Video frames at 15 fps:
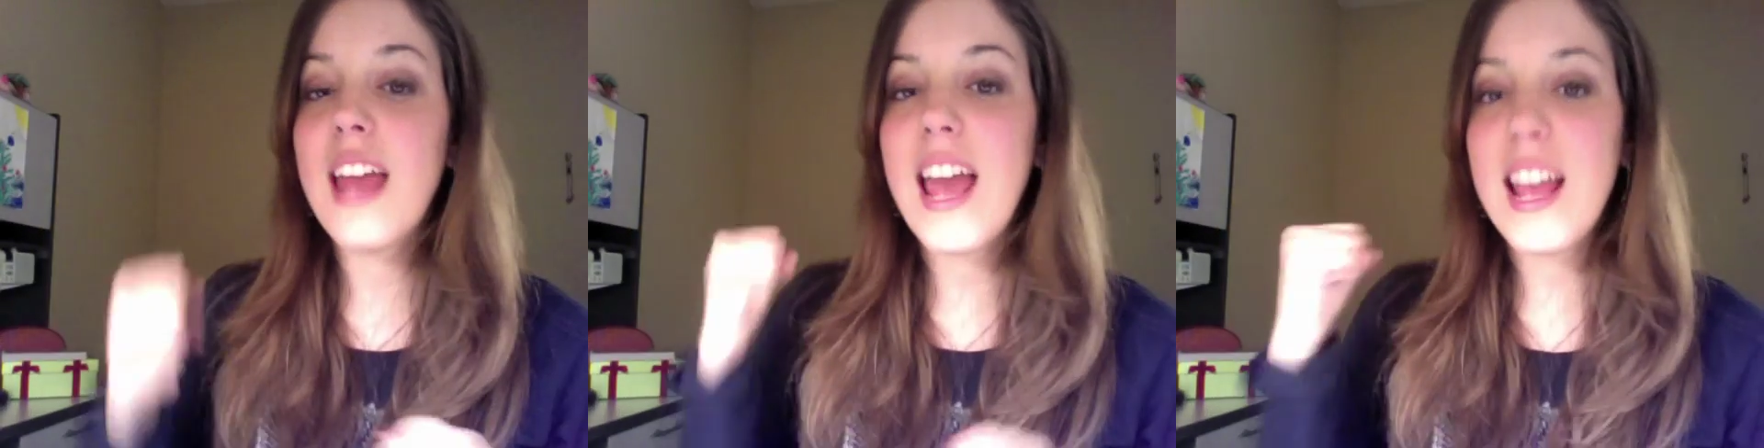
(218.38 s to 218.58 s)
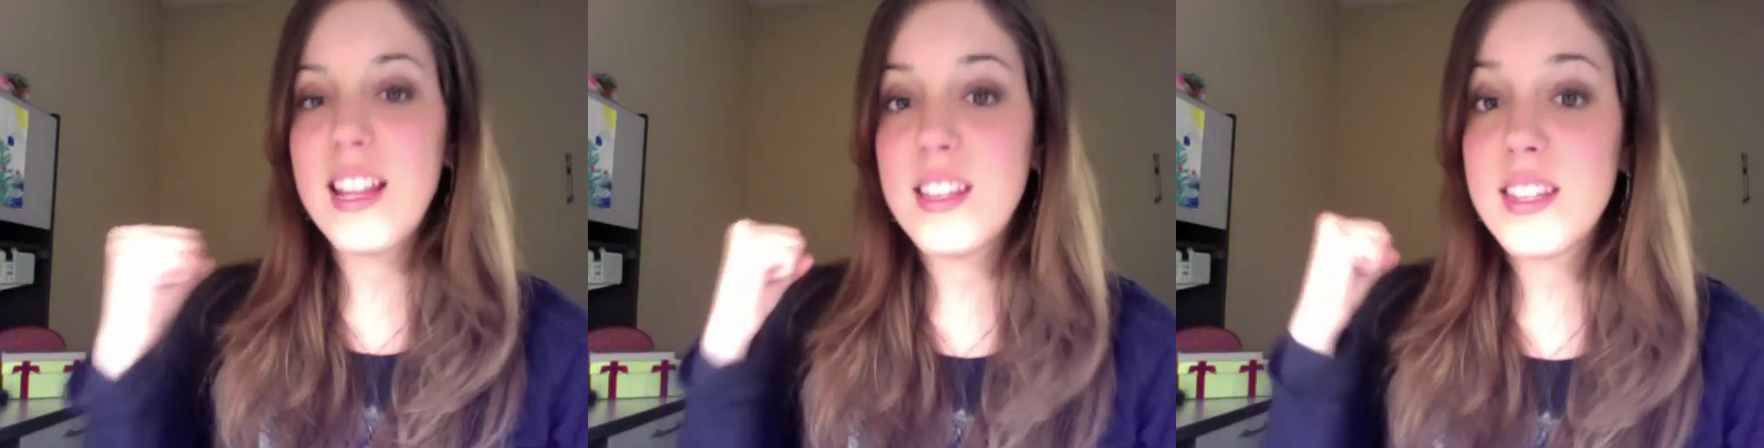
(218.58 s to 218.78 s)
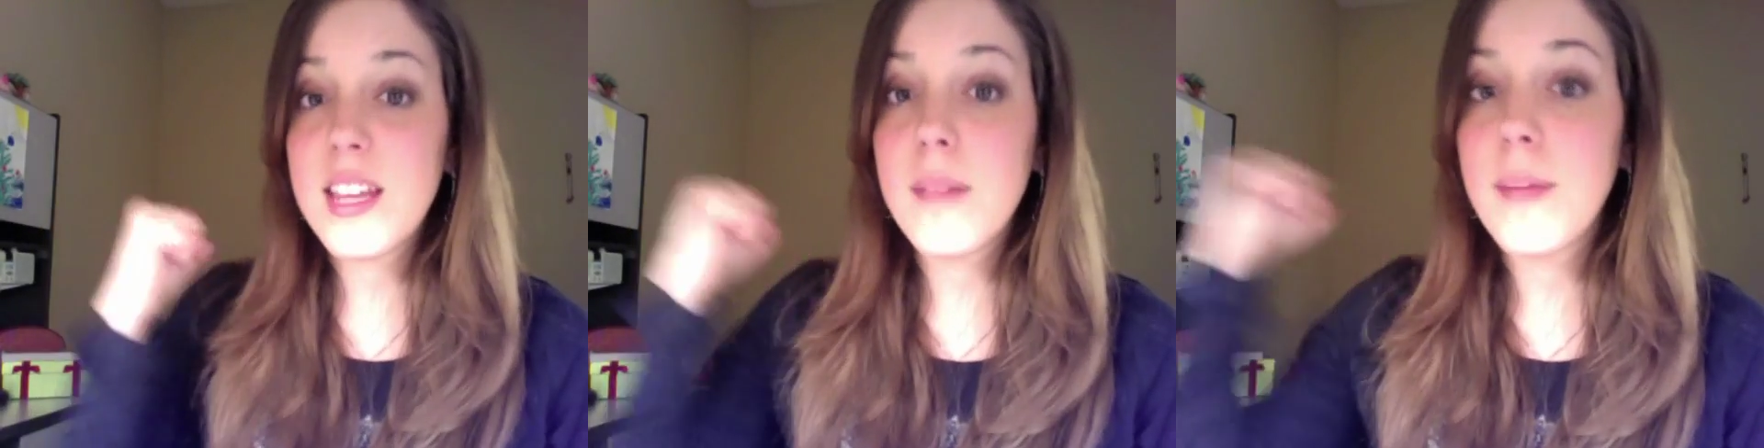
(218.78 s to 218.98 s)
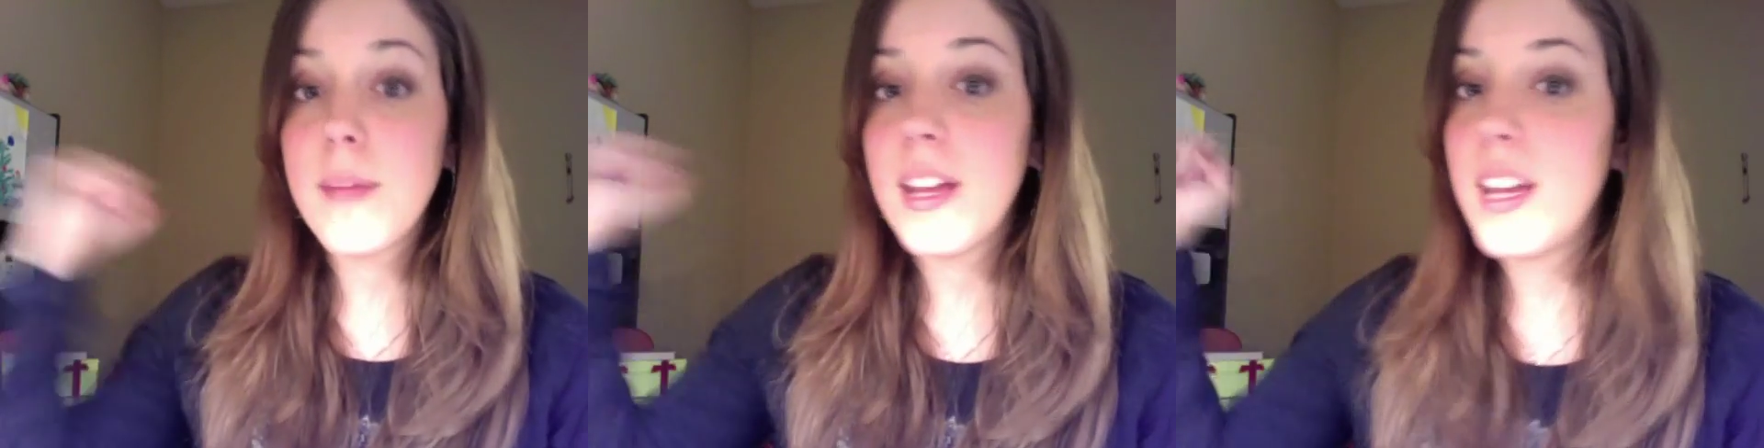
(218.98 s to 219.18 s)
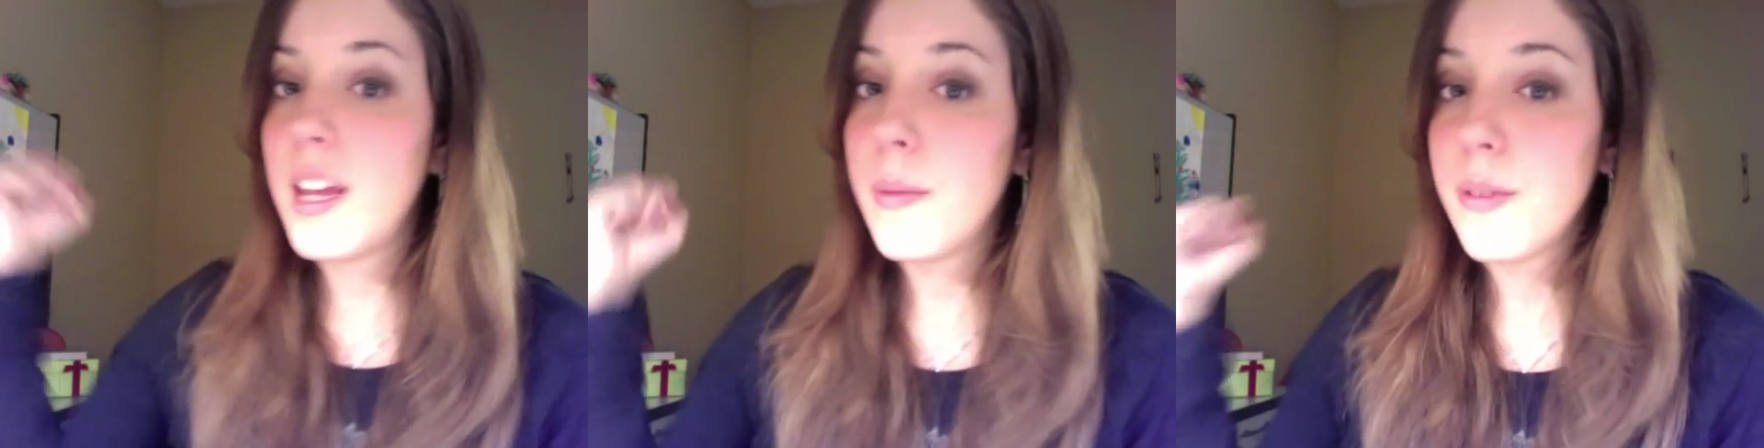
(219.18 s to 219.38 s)
ends at my
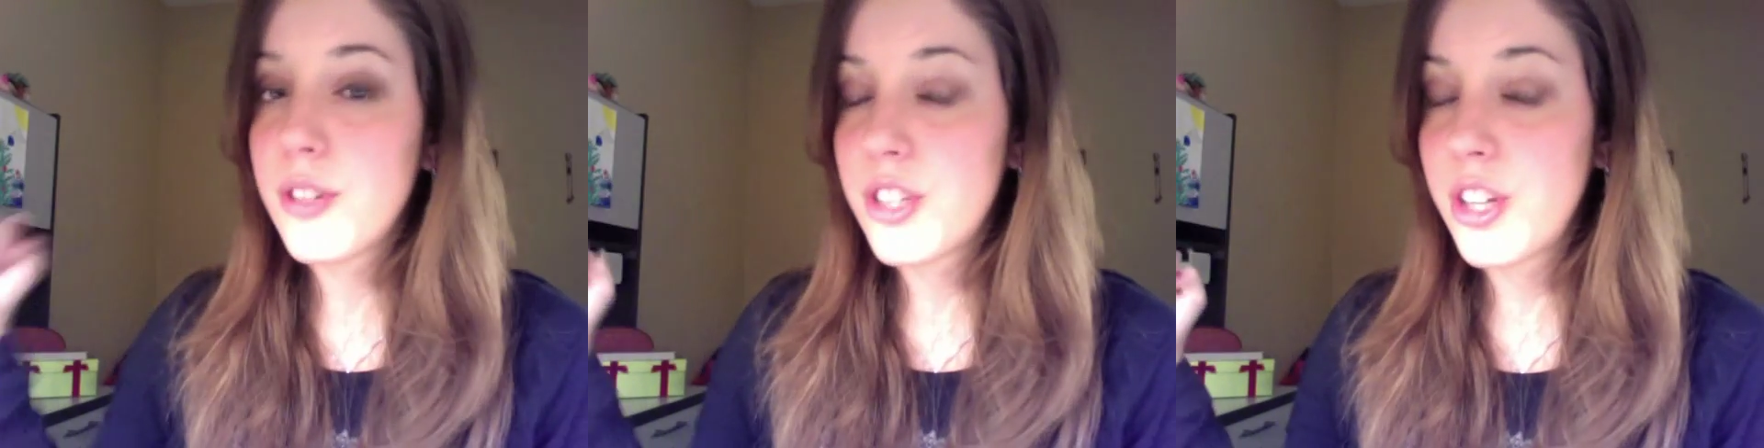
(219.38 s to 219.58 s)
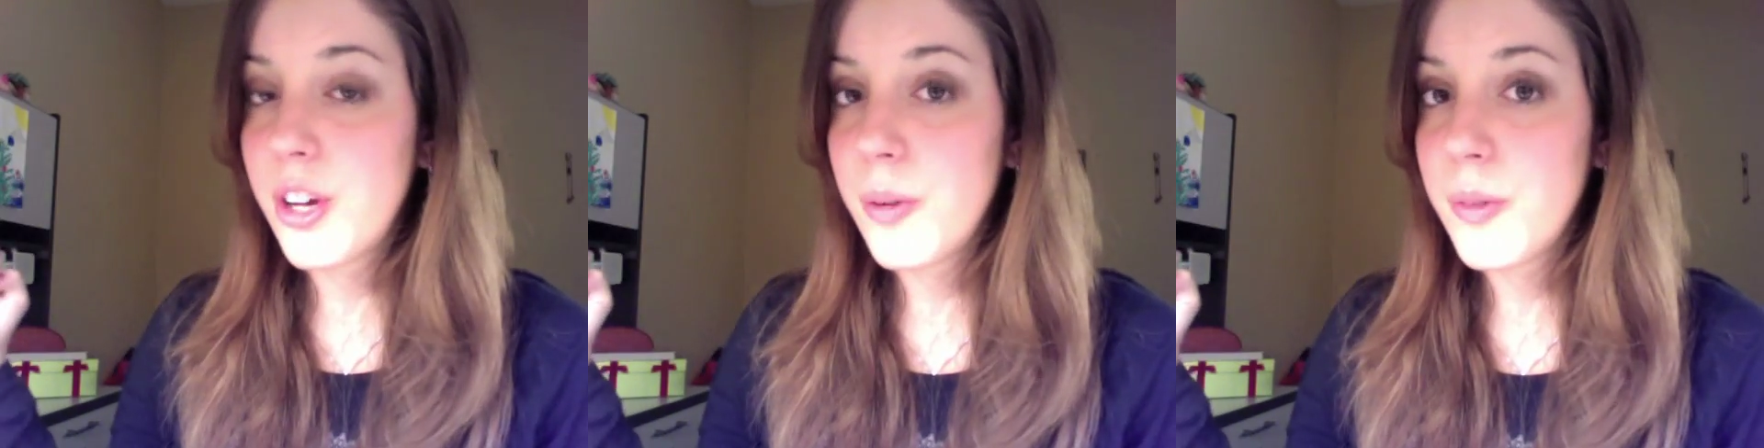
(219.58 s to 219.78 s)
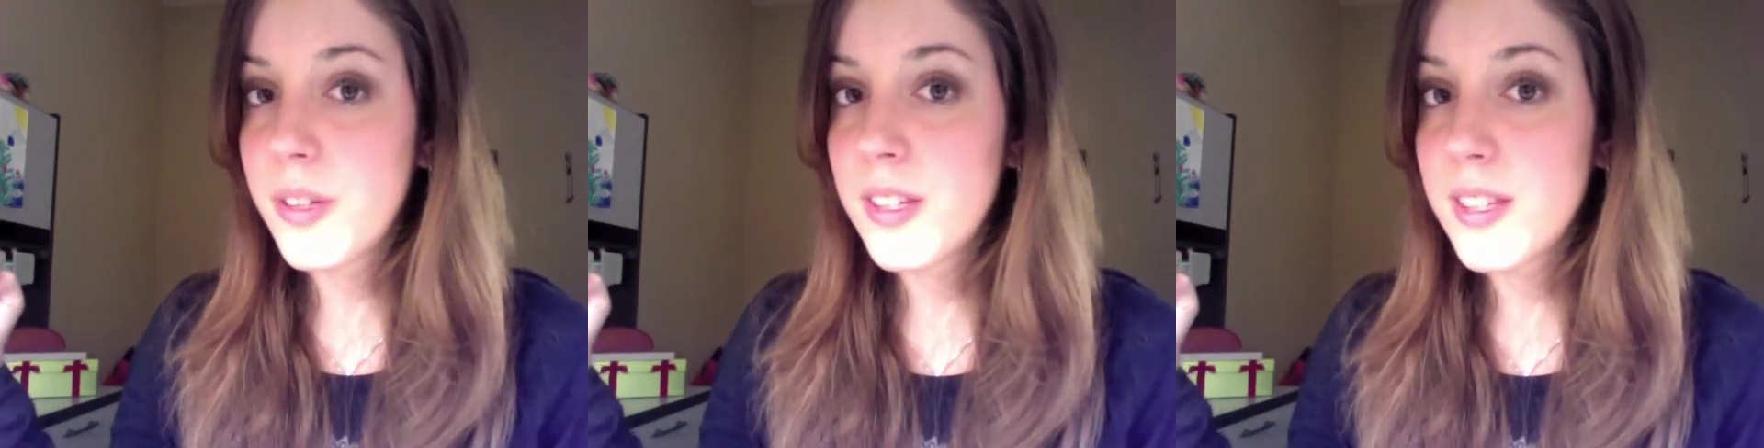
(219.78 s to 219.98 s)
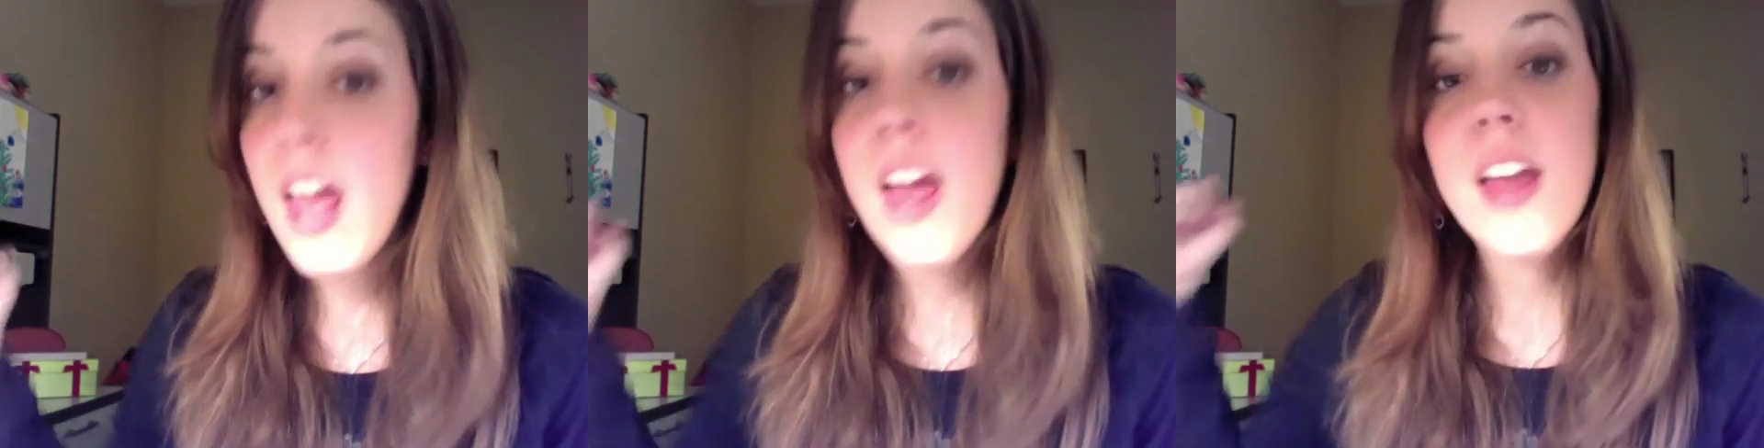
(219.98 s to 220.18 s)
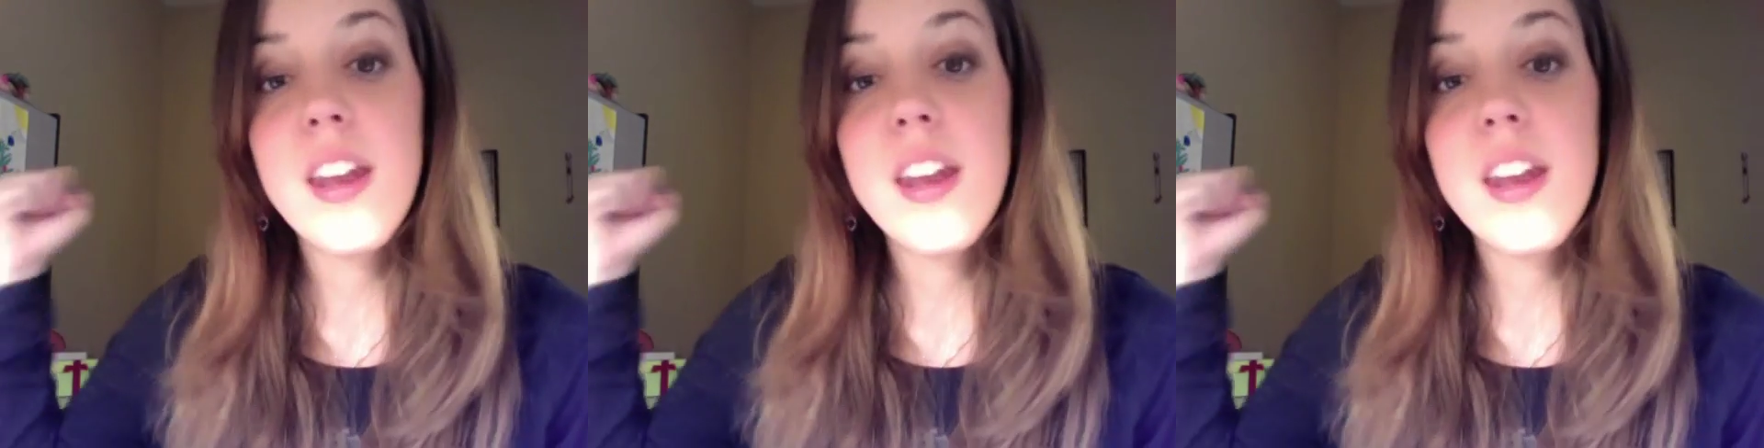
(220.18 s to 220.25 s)
neighbor's nose.